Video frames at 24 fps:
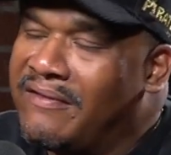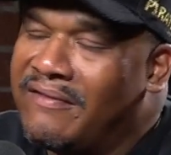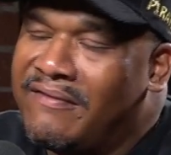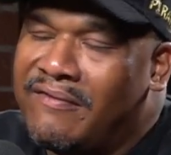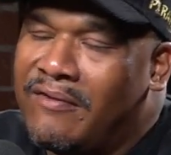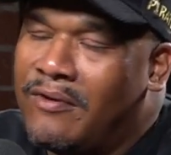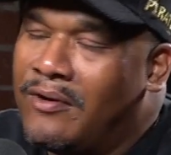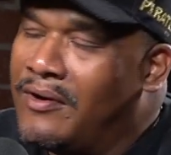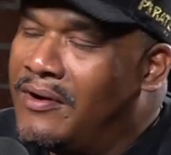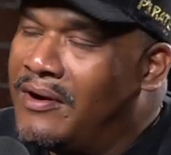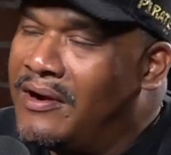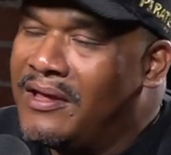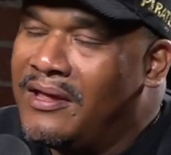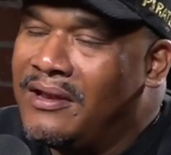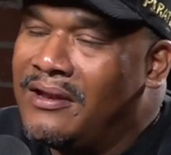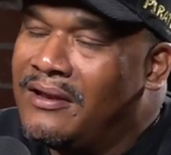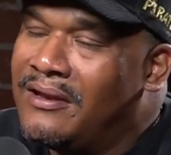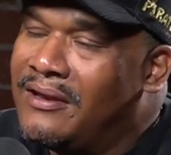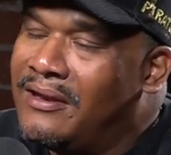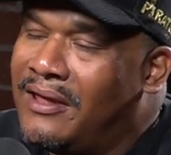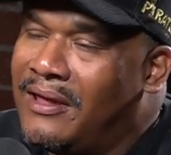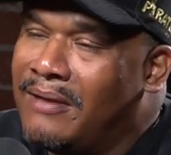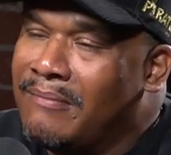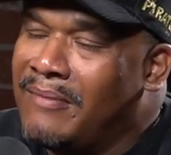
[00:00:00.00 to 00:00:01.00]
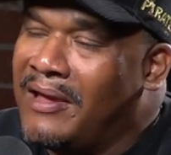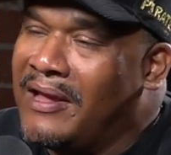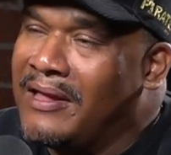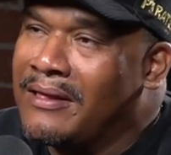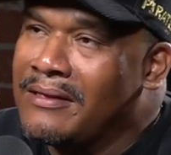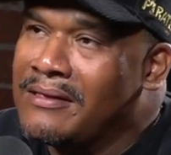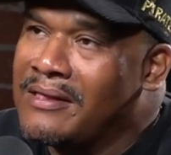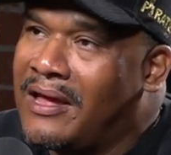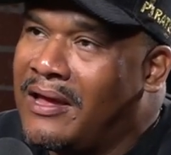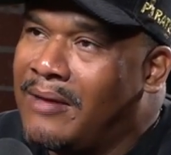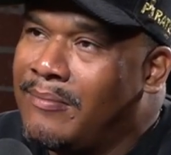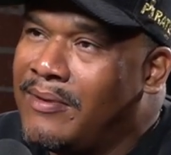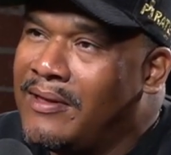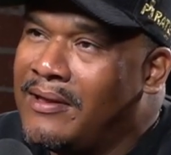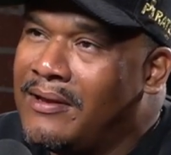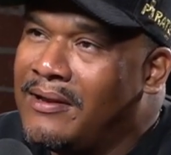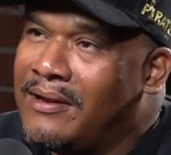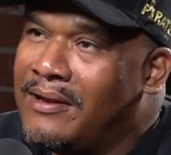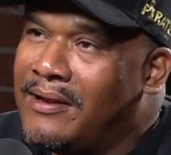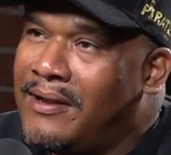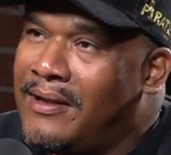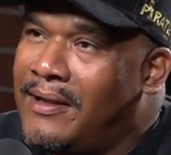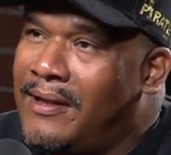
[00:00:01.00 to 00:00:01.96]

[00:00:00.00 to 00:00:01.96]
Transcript: foot forward and make this happen.